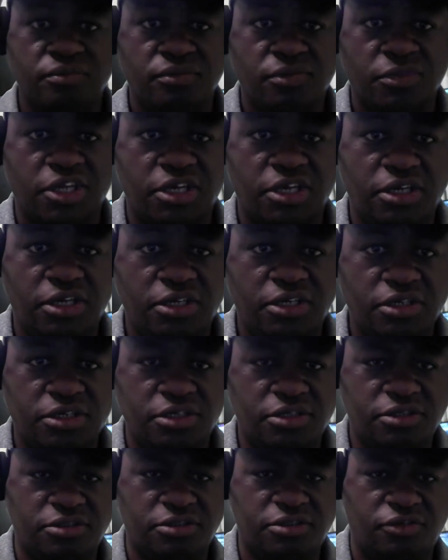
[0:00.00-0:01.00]
And
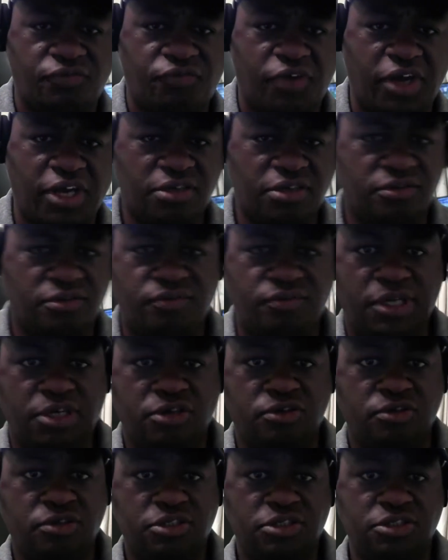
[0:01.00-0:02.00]
the fact of the
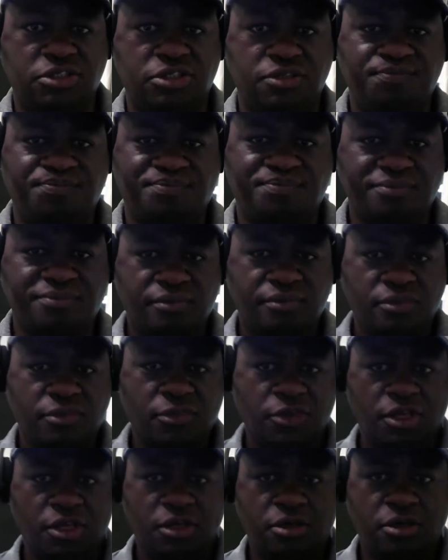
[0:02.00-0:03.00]
matter is,
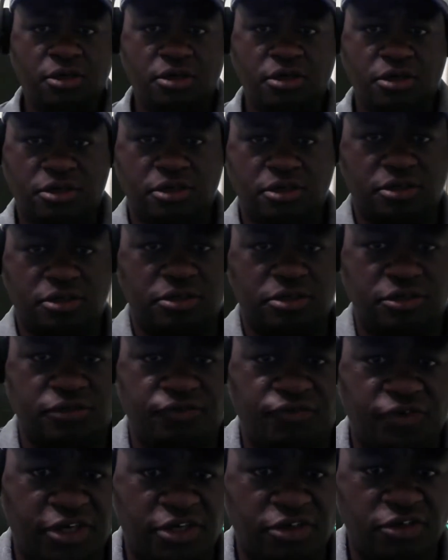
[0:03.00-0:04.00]

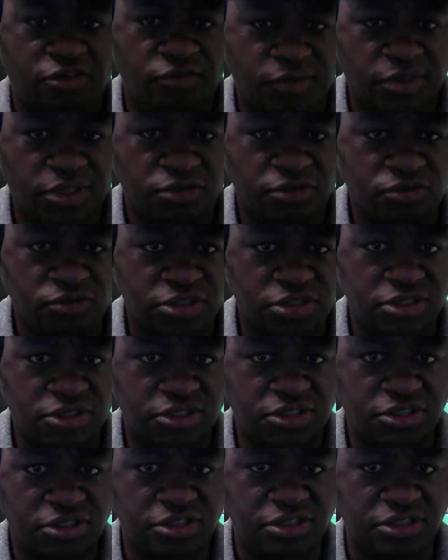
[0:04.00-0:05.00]

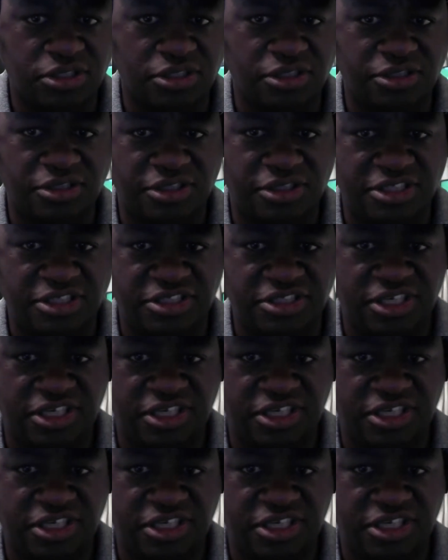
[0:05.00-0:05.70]
that's not